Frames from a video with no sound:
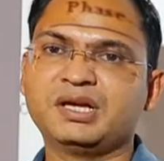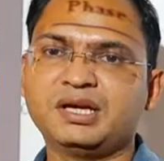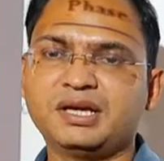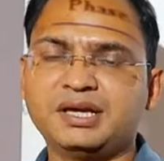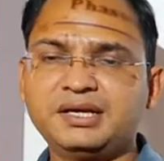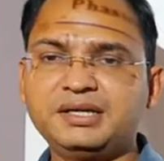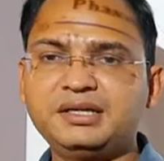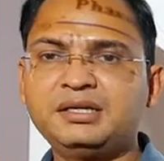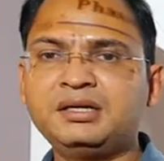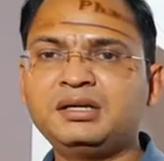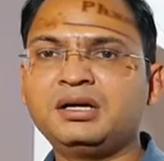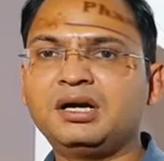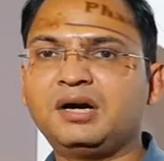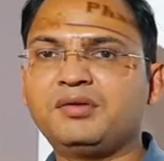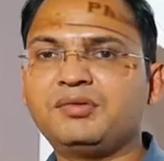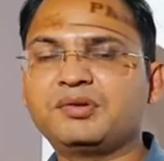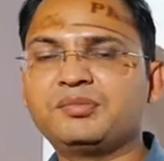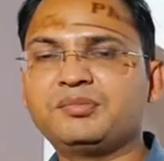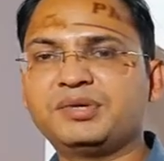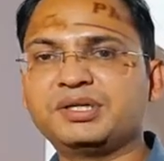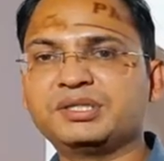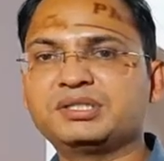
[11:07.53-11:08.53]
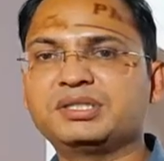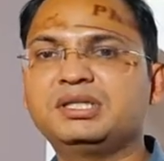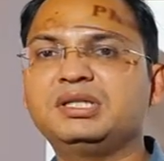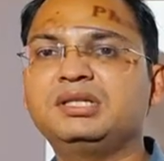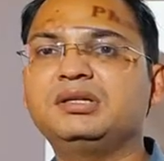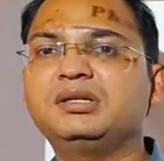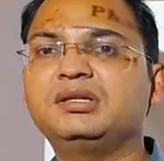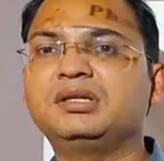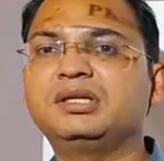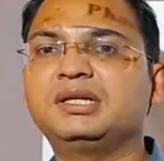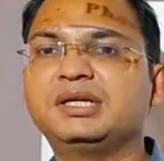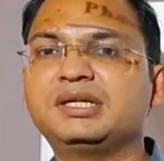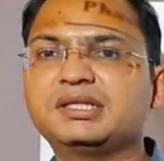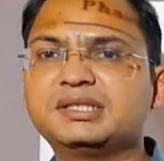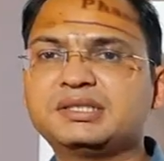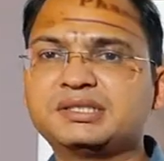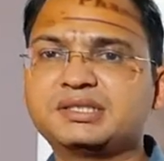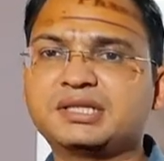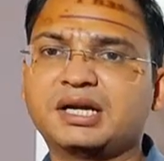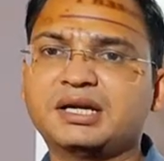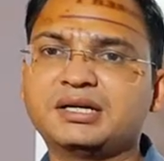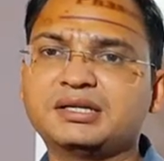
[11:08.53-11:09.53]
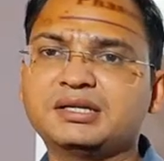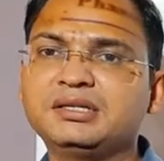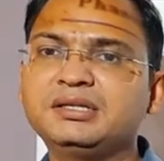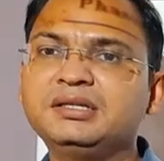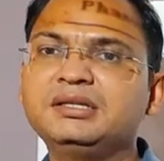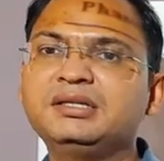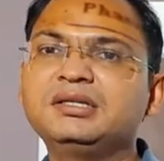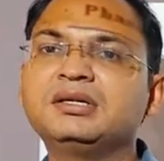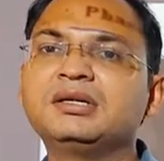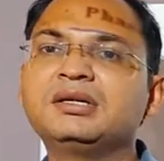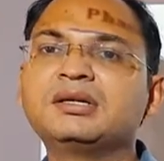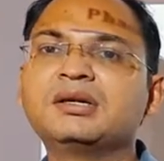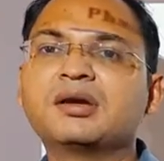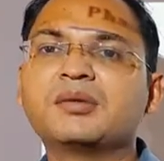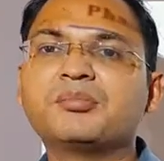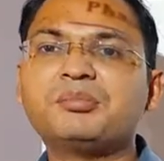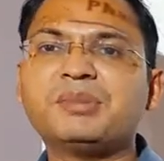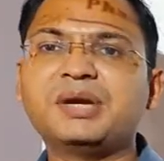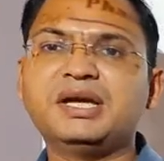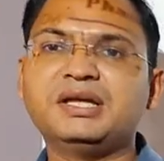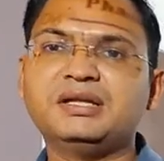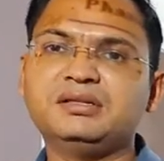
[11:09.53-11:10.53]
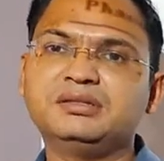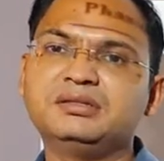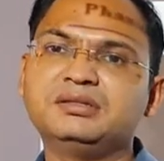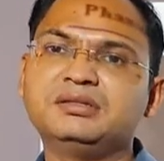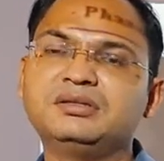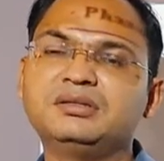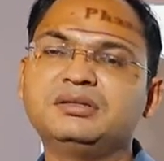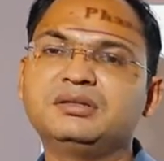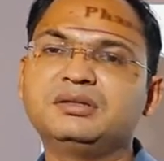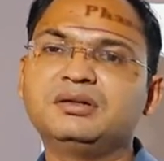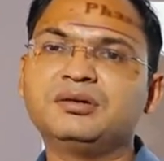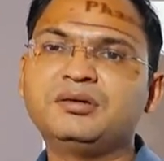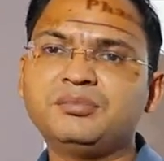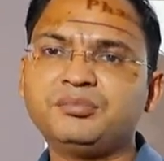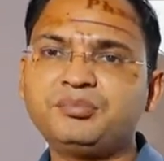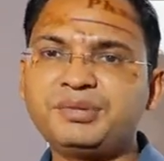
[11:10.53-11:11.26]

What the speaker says: and our muscle get starting pain.